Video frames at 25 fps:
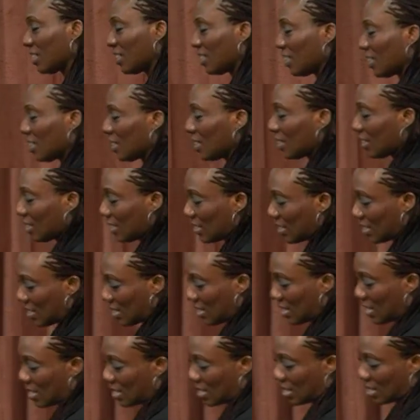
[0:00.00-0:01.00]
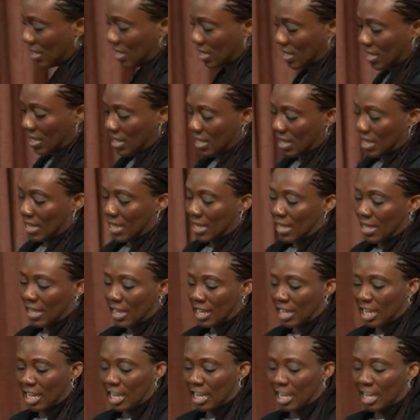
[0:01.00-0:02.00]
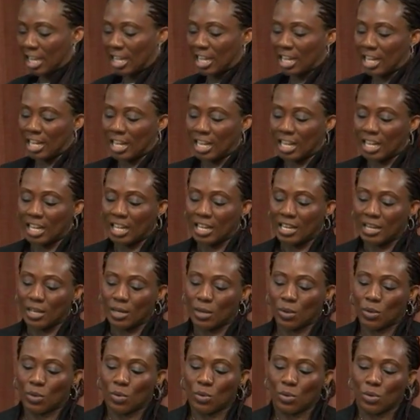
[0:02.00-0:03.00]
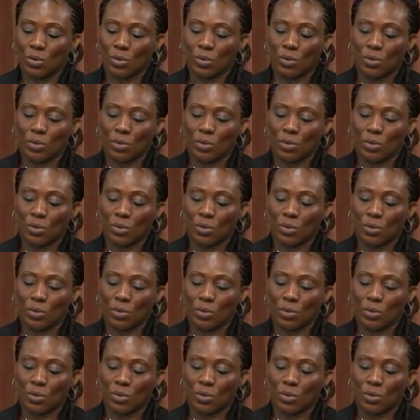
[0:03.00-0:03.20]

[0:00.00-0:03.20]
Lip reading: (silence)